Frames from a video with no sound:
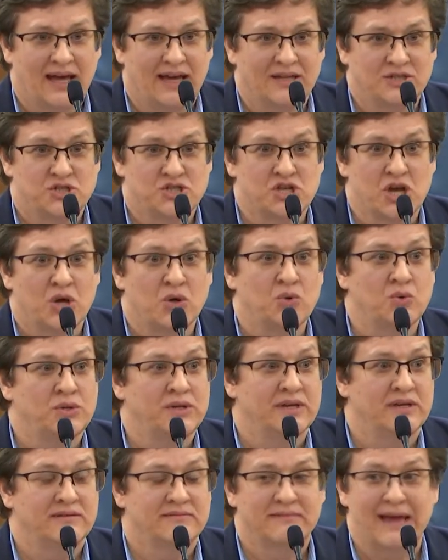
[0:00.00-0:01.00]

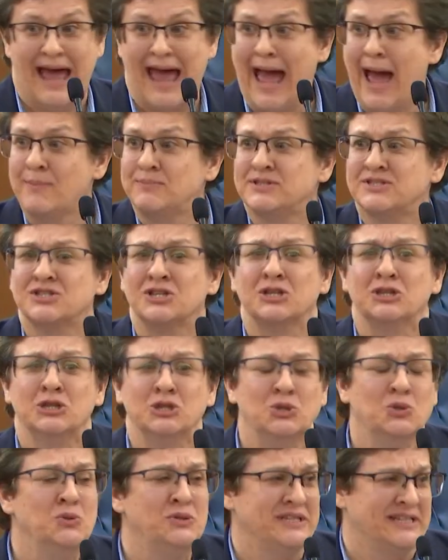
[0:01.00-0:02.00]
showed
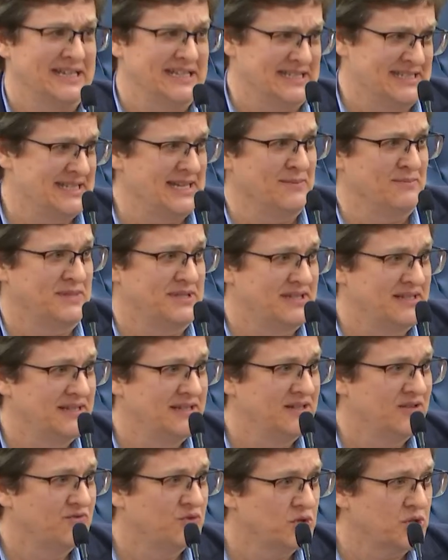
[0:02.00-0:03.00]
absolute contempt
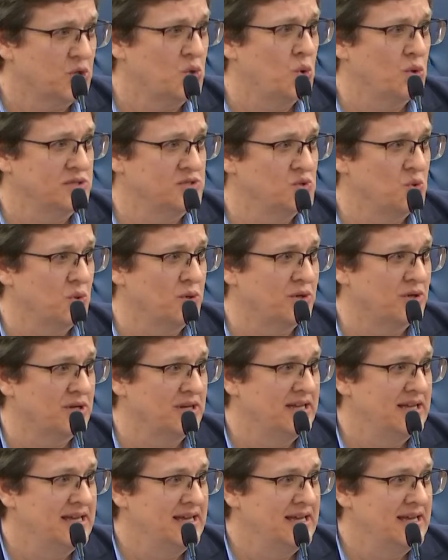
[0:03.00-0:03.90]
for the court's order